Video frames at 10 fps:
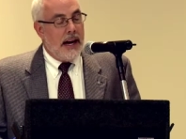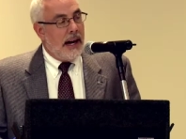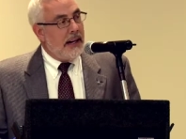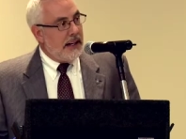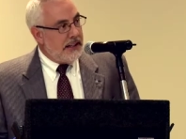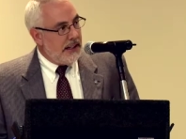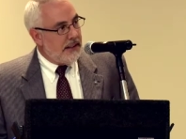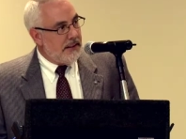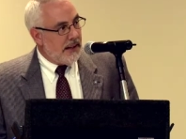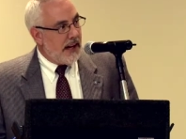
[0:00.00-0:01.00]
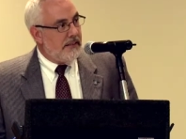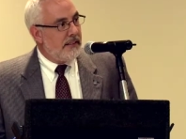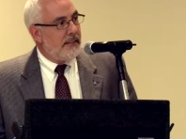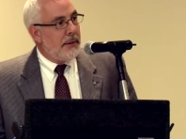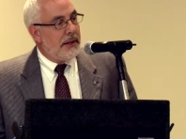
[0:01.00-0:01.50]
I think the tax
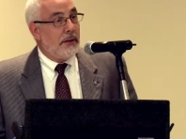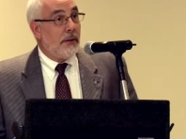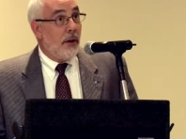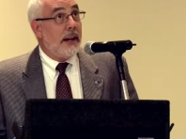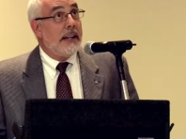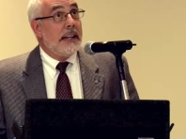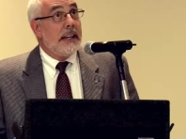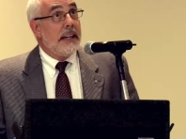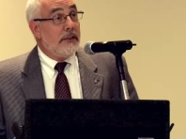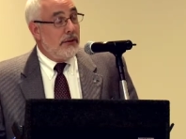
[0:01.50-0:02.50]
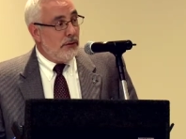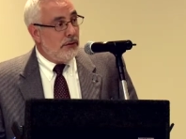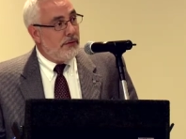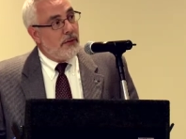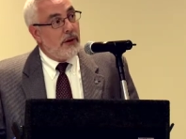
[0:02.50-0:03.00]
system in Illinois is
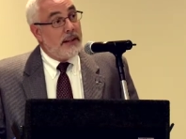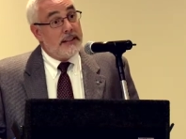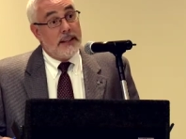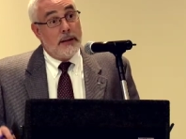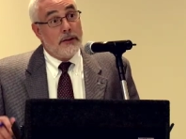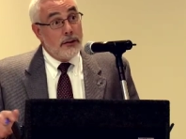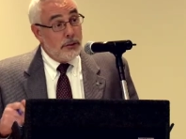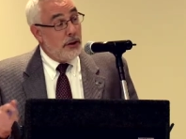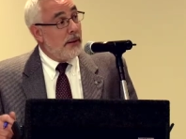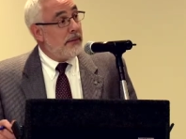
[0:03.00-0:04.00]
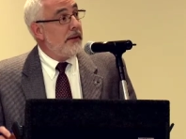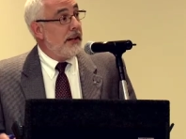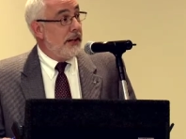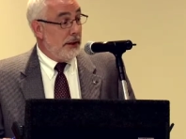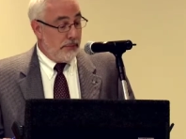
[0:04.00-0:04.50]
due for a tune-up
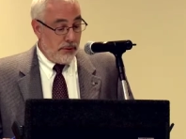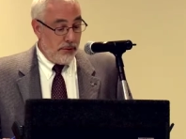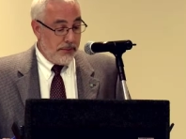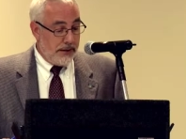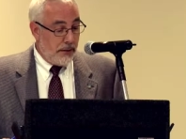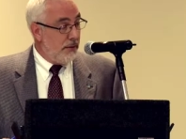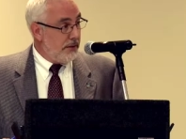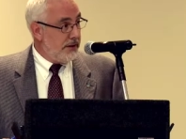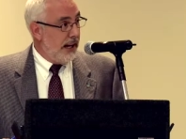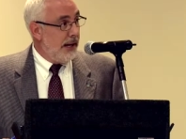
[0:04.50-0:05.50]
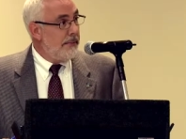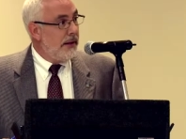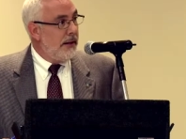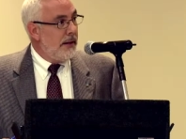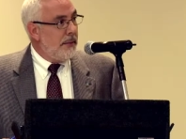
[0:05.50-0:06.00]
and an improvement over time.
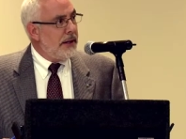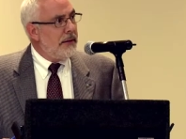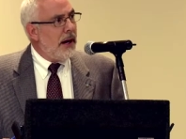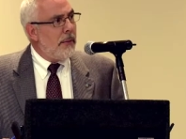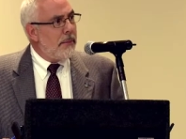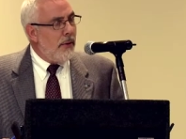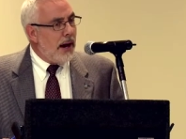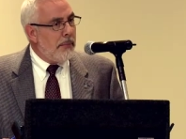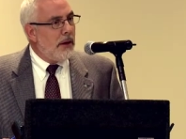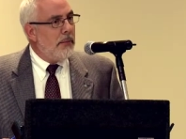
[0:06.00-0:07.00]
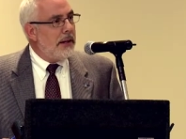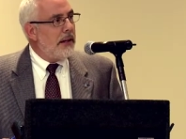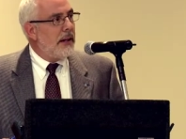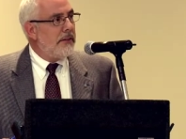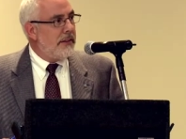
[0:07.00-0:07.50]
But our problem
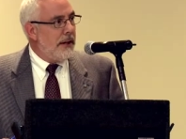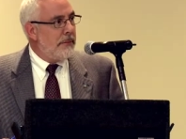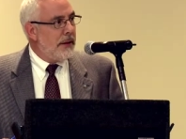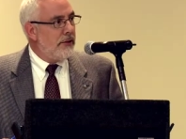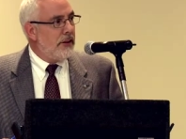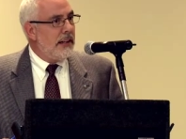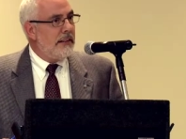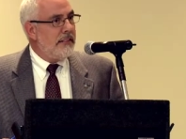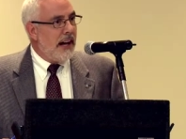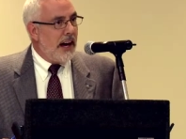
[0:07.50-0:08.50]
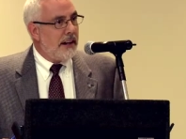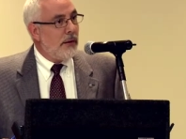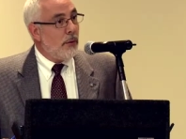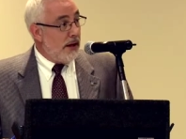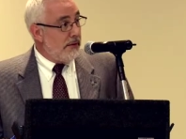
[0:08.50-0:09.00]
in our state budget is not
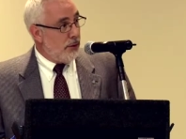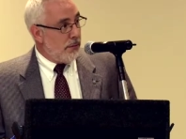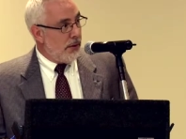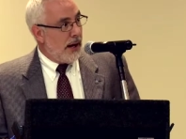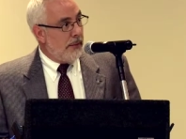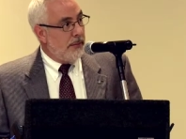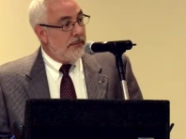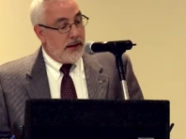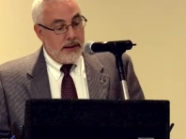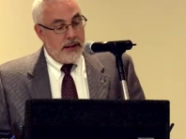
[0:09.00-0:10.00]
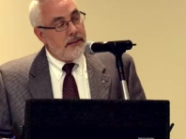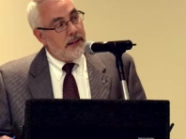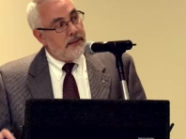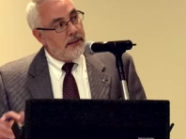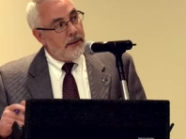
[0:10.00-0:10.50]
a revenue problem.
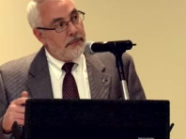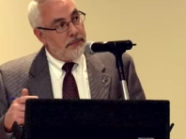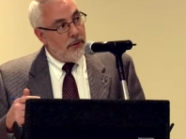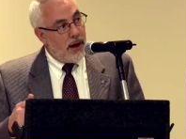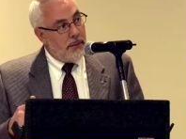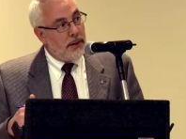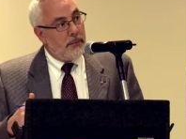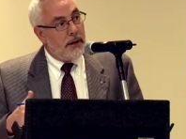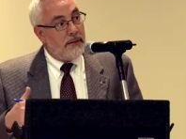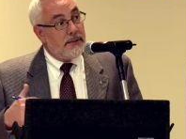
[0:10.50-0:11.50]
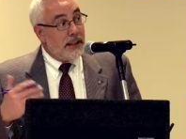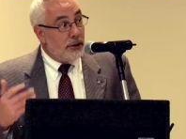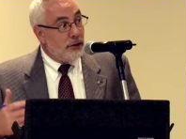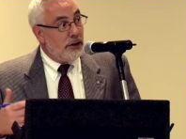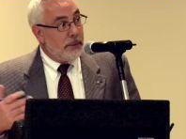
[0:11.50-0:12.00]
It's a problem of
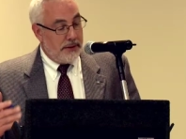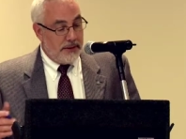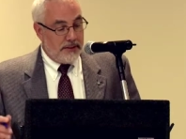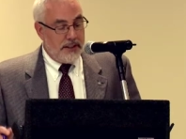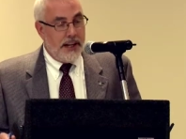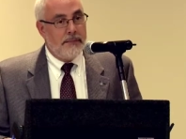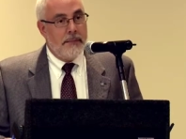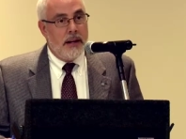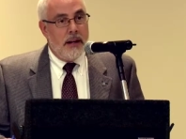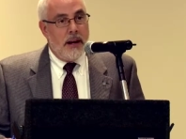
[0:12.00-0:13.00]
leadership in the state.